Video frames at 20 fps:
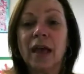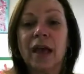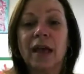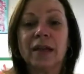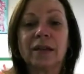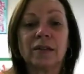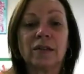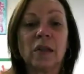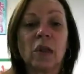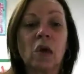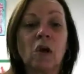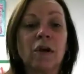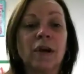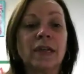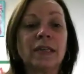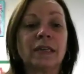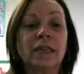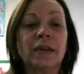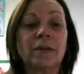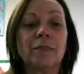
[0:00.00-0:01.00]
as long
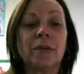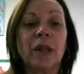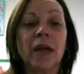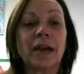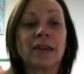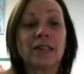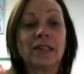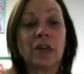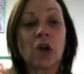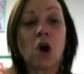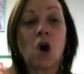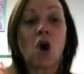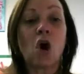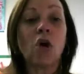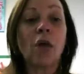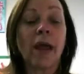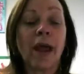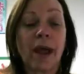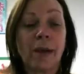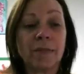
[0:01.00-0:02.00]
as it applies to
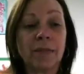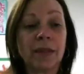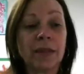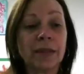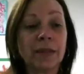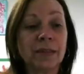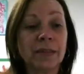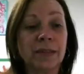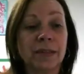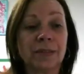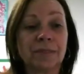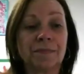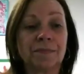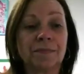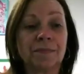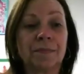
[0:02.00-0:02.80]
all applicants.